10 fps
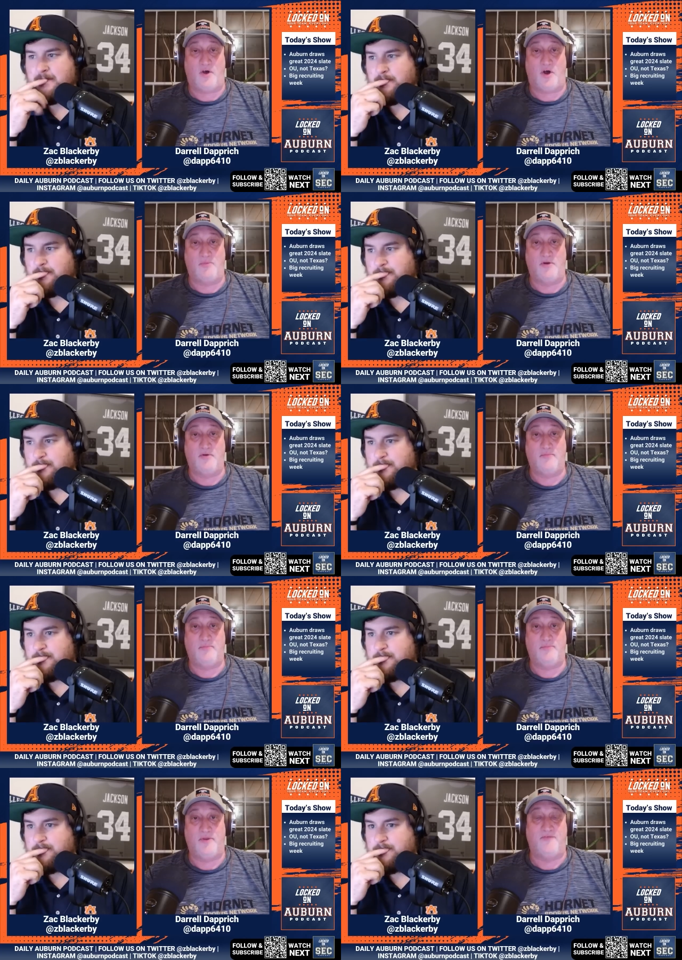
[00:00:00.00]
Speaker 1: Auburn
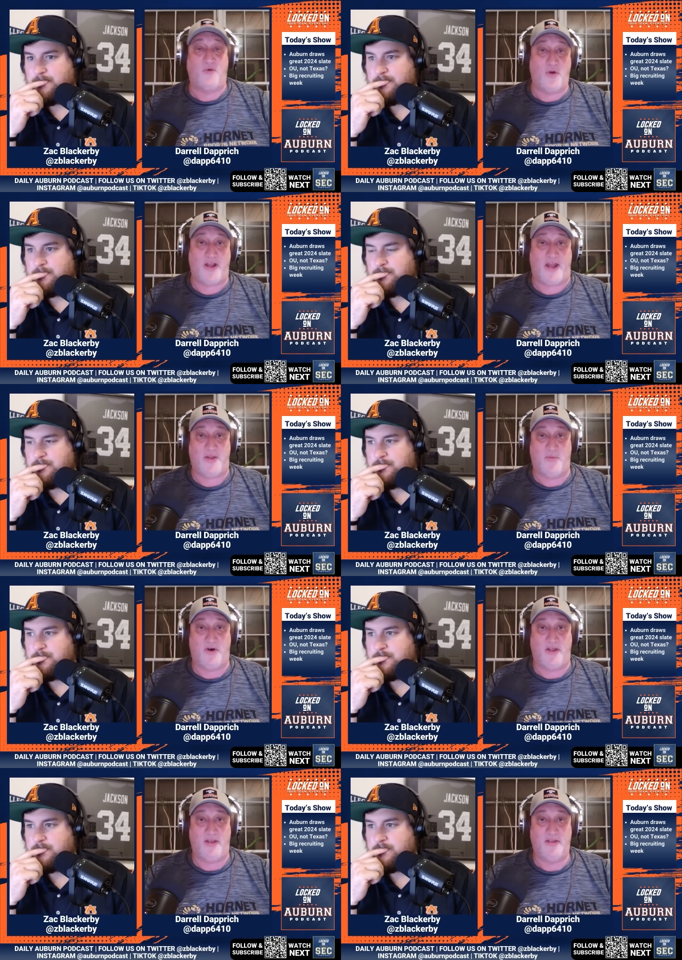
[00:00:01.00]
before
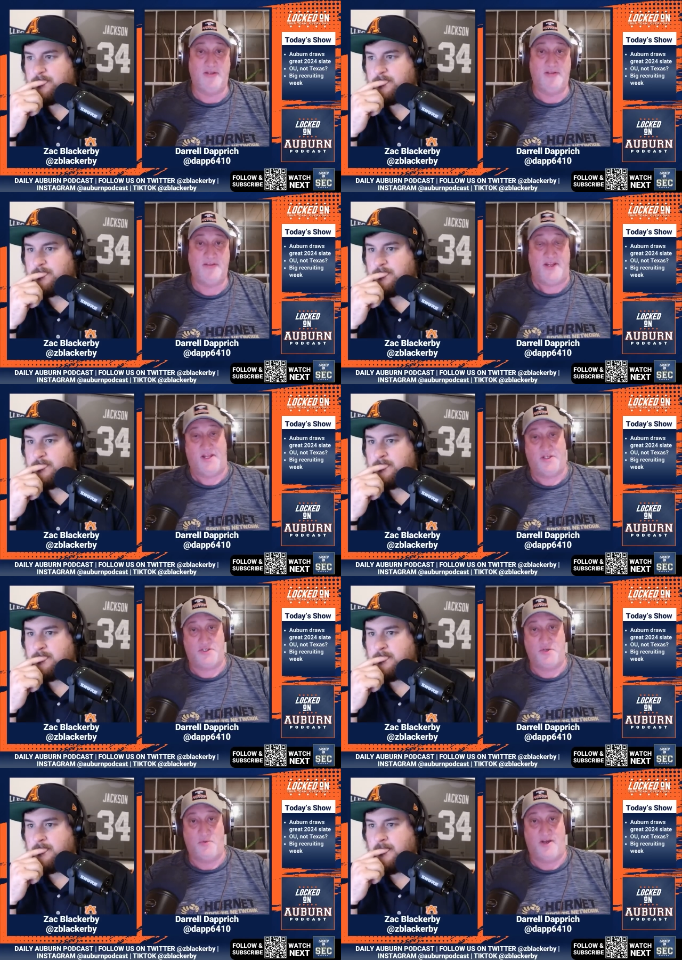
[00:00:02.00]
91 than
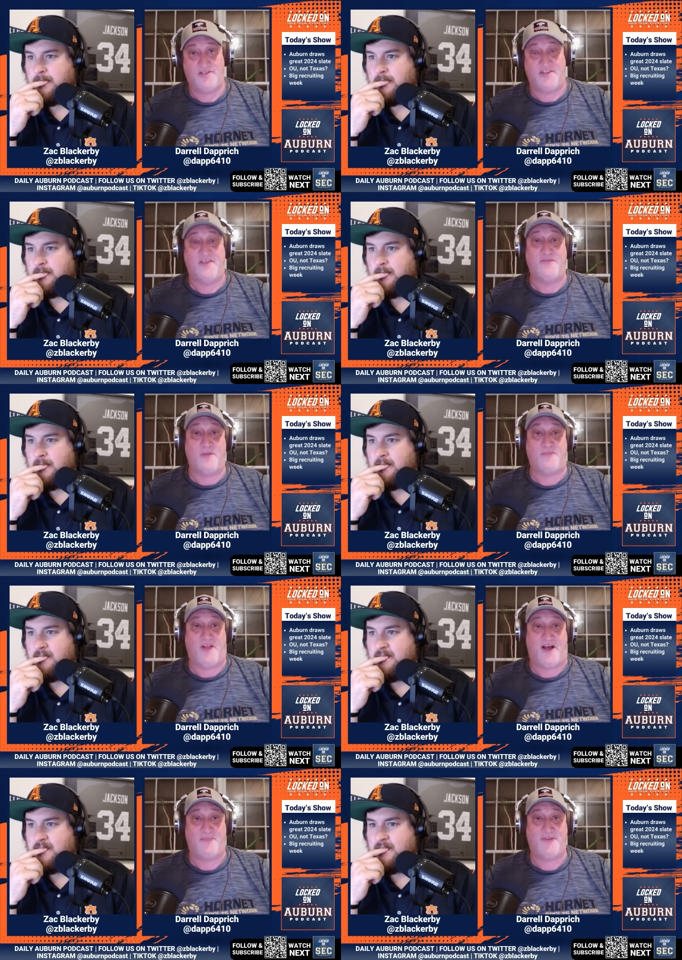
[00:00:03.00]
LSU was, and they flip
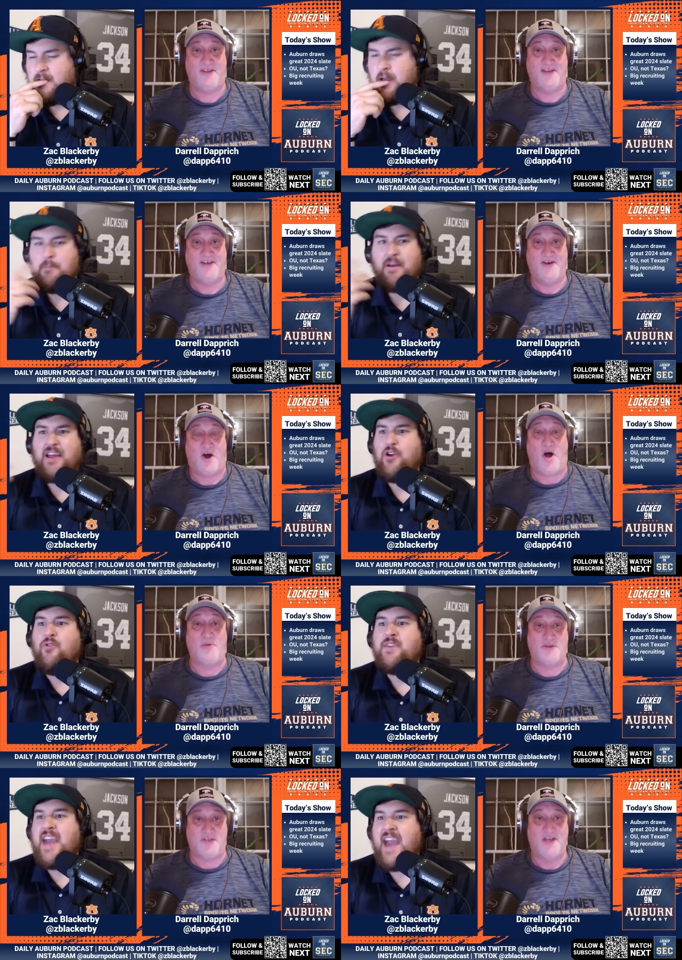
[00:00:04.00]
flopped. But like,
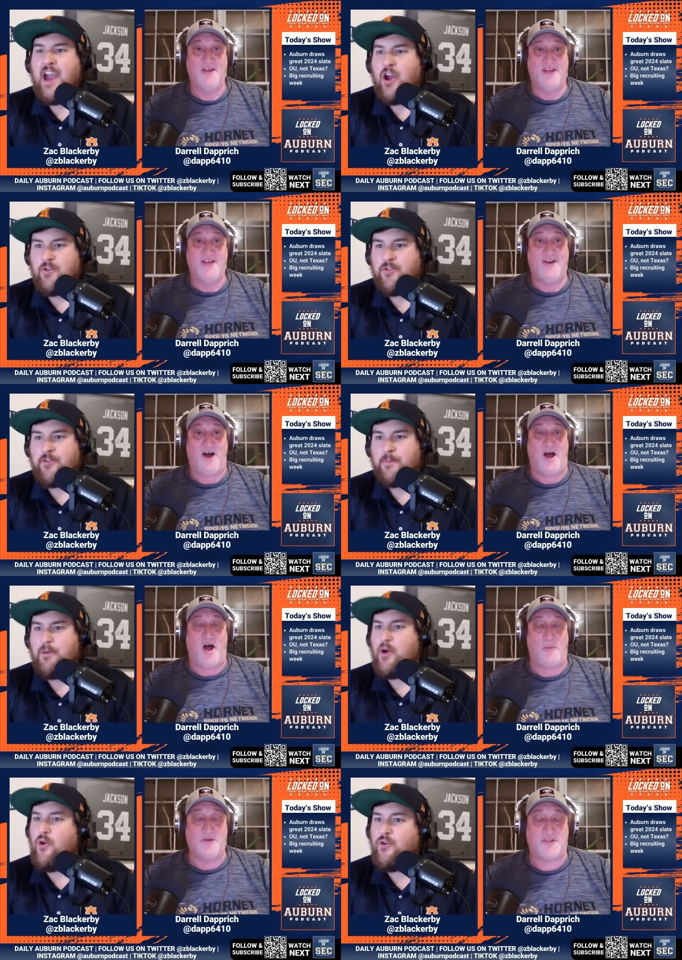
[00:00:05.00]
who cares? Uh,
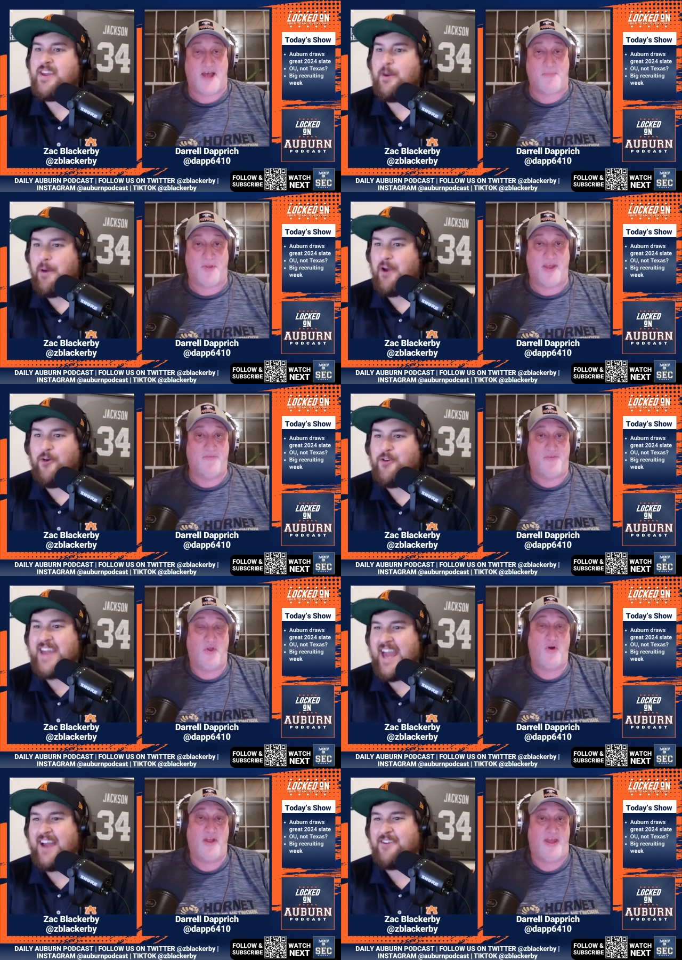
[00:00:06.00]
Auburn who, stopped playing
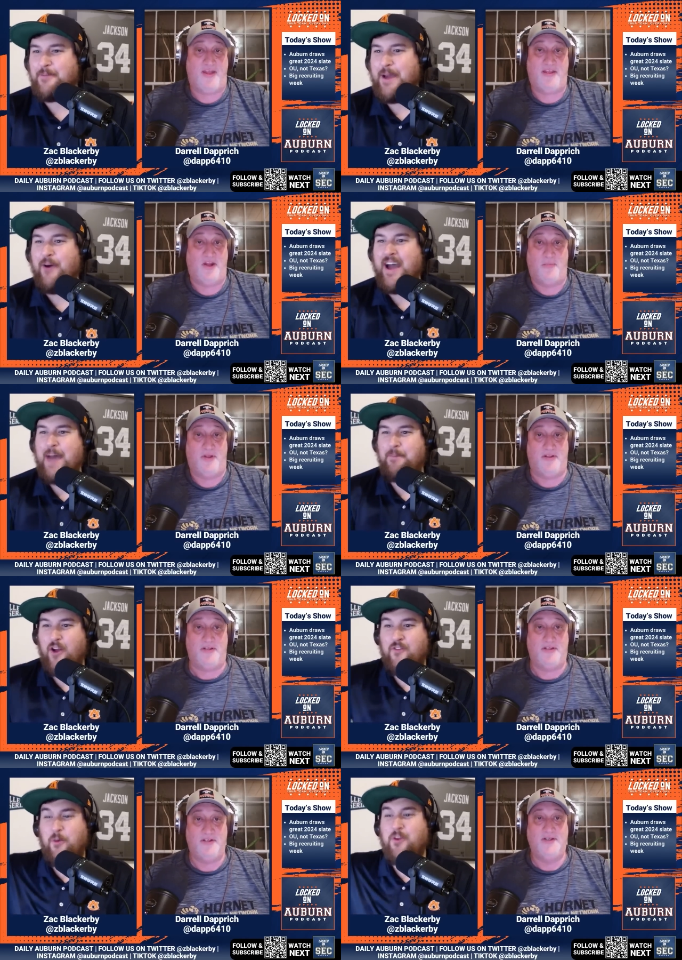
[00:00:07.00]
Florida. about you know, what happened
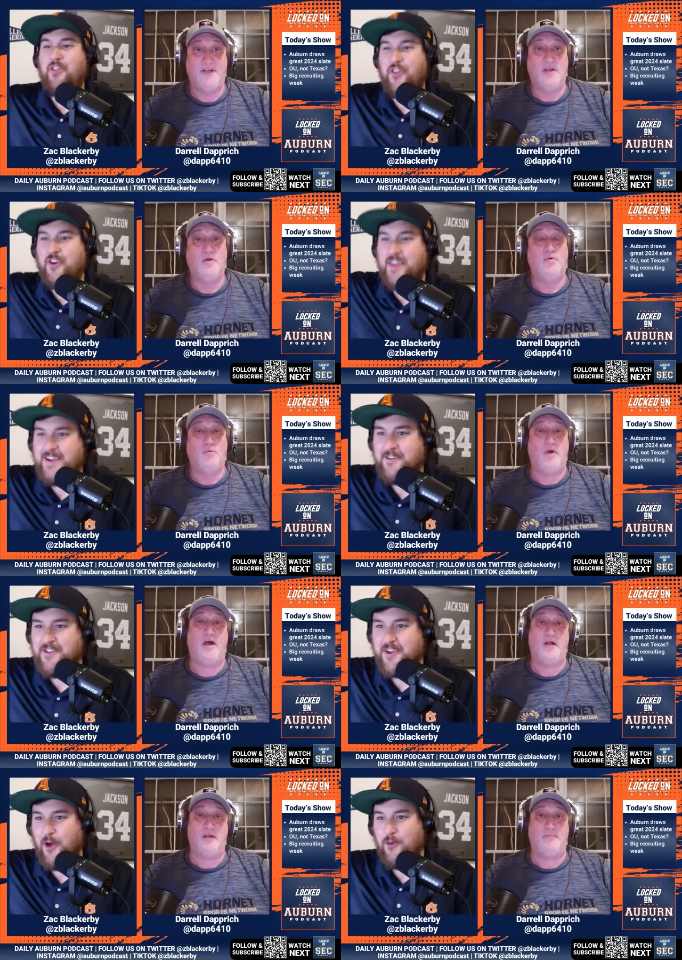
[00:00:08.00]
over more than thirty years
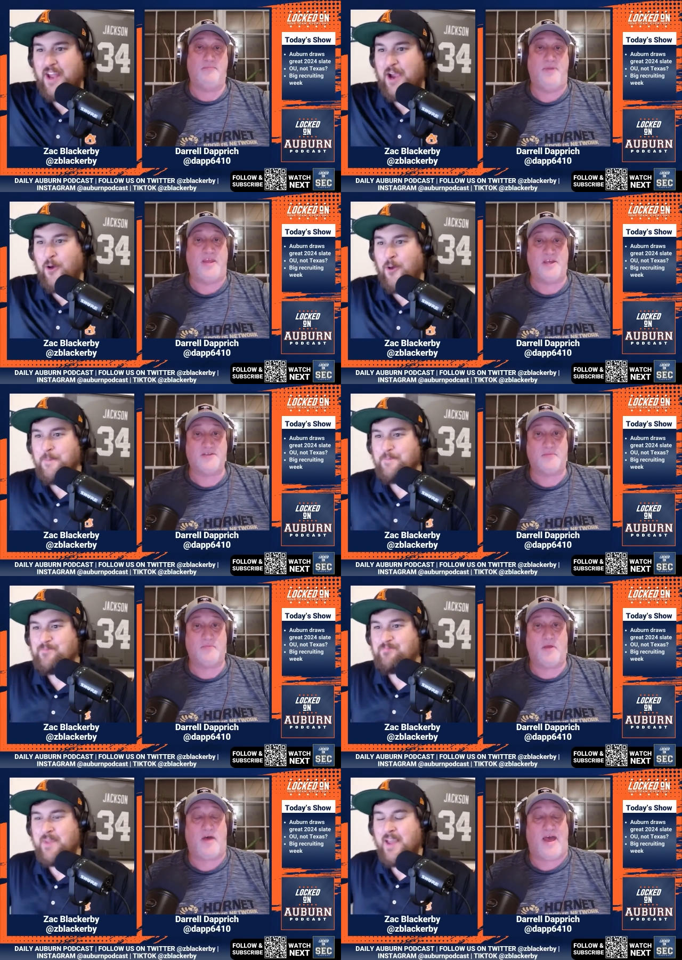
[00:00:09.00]
well, ago, Darrell. Because
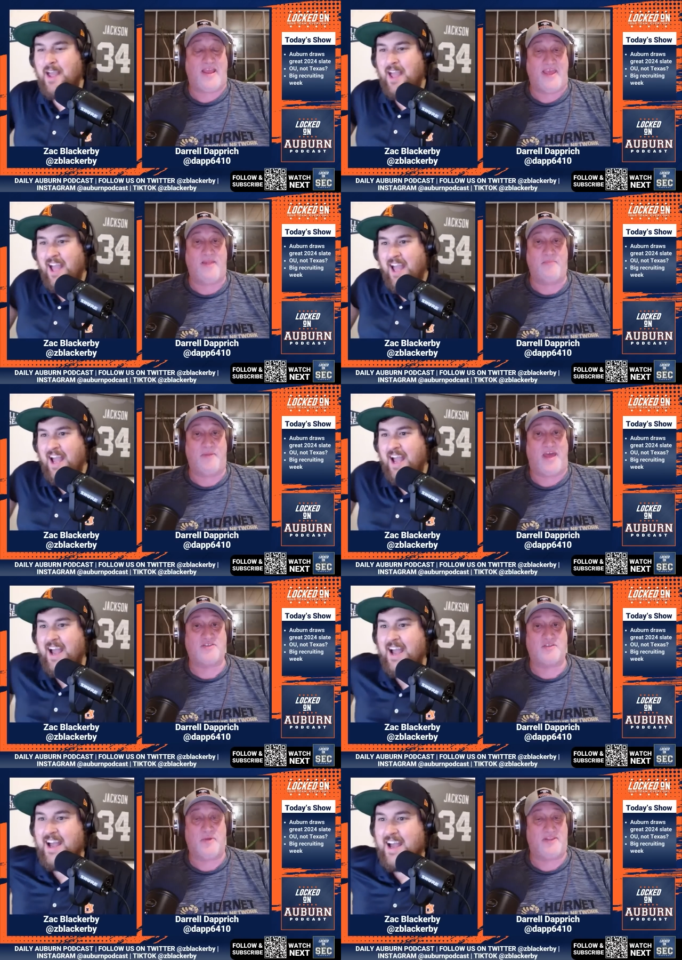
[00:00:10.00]
I get, but
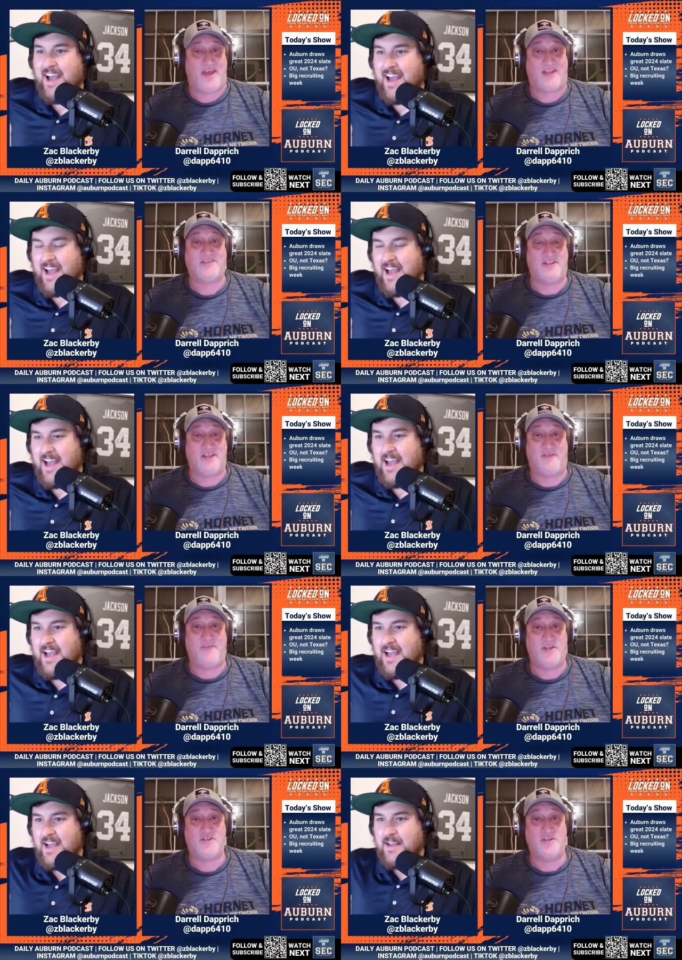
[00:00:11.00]
that's but that's the
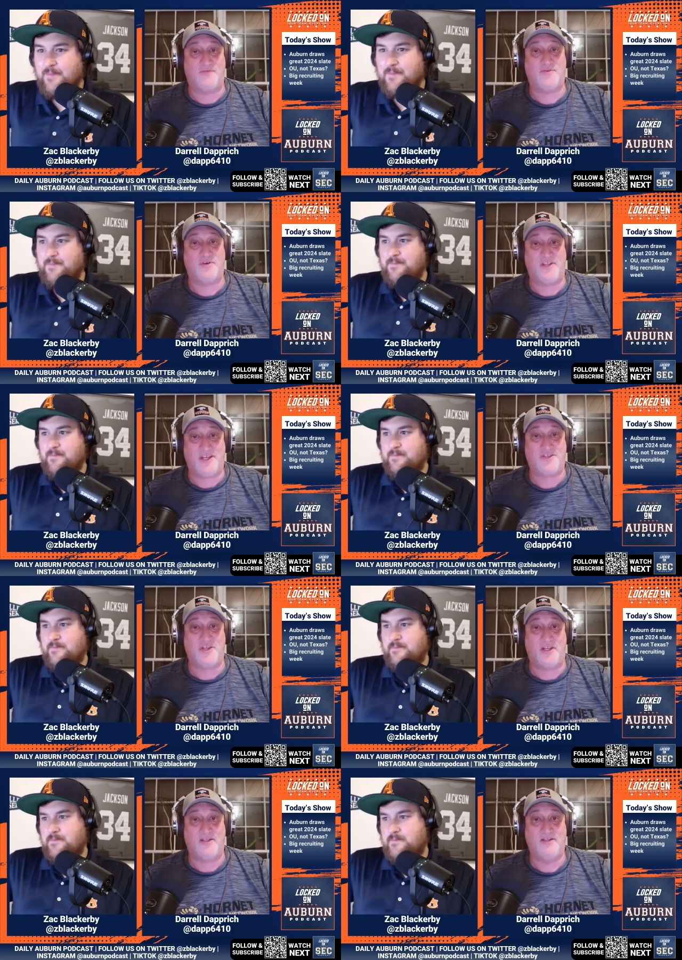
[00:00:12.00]
definition of
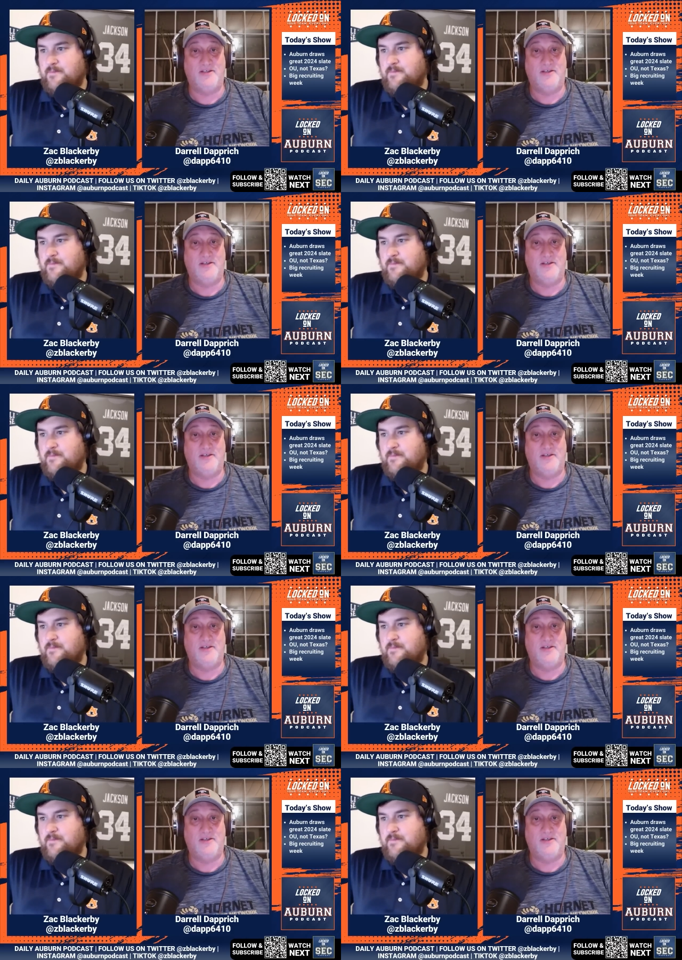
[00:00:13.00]
tradition.